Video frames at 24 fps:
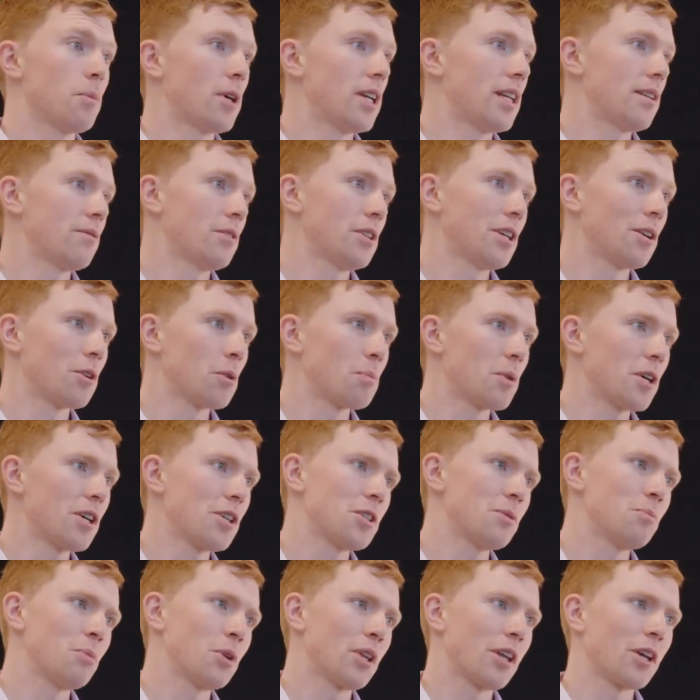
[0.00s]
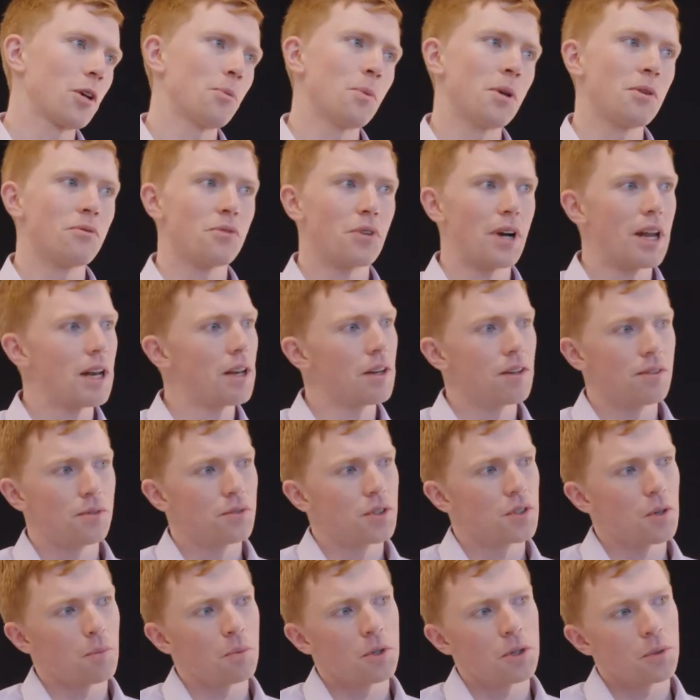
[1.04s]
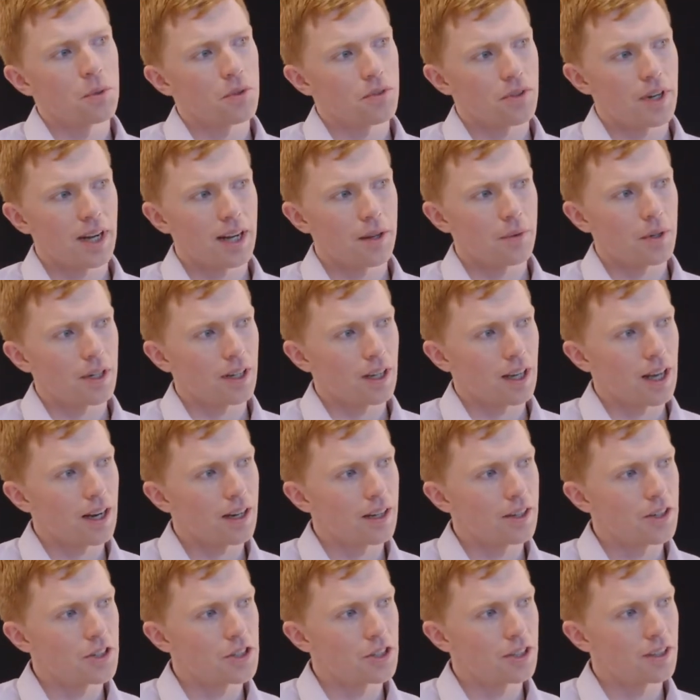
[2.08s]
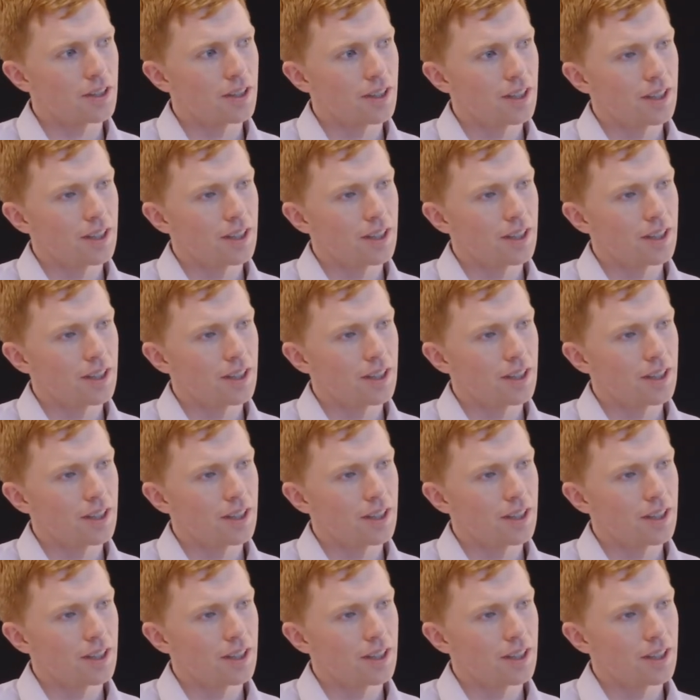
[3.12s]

You might even know the person, but they could be a friend of someone you were friendly with in college, and